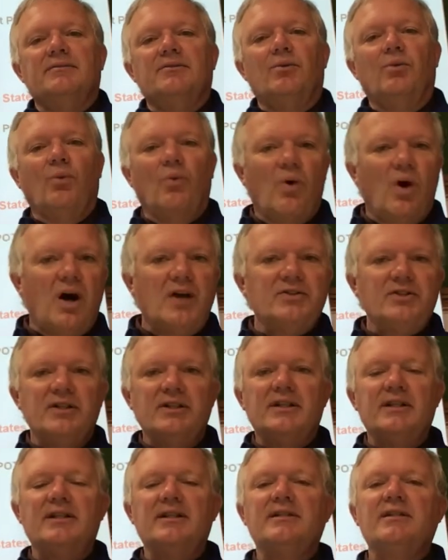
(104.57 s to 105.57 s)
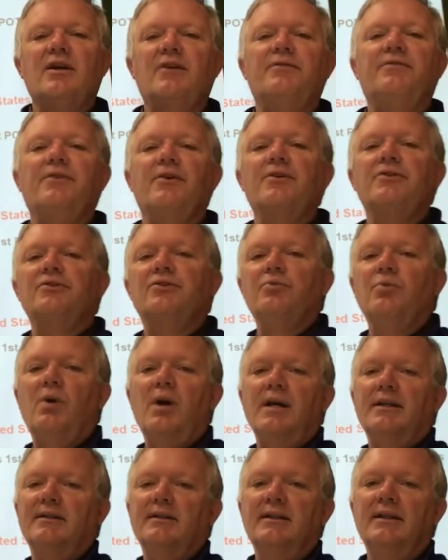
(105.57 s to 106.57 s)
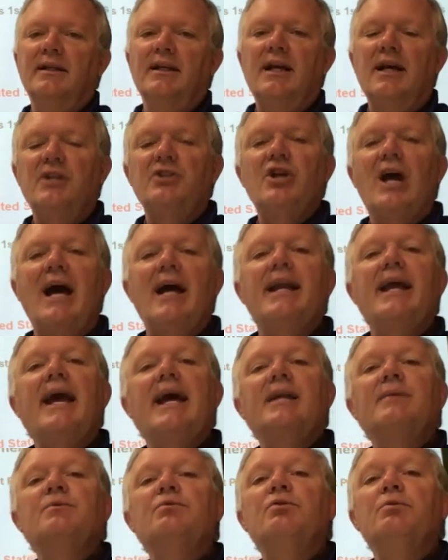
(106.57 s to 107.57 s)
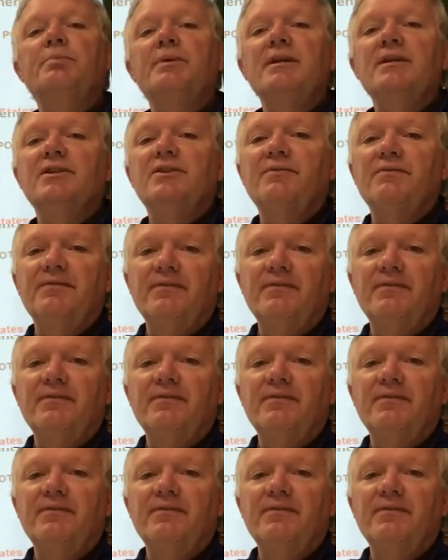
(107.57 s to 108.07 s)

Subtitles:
Washington is our first one. John Adams will be his